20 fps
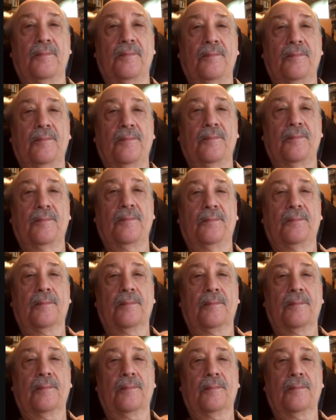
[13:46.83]

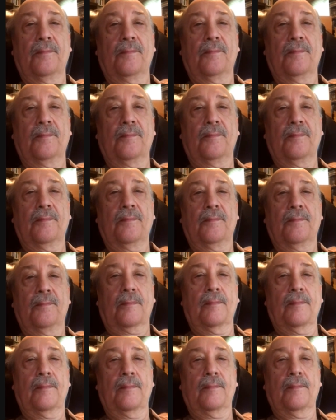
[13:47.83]

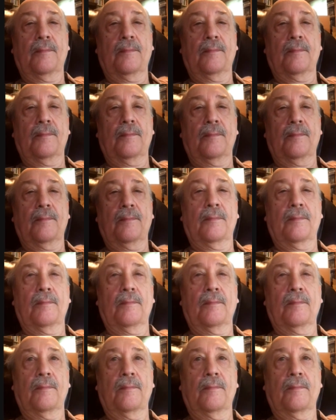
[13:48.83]

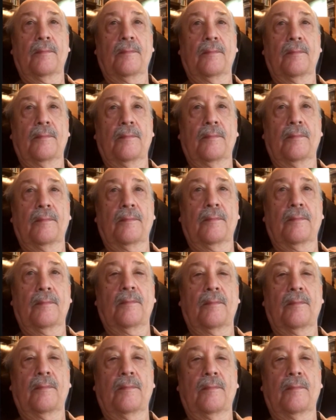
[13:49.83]

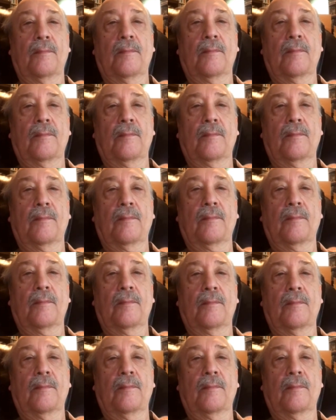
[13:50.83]
(silent)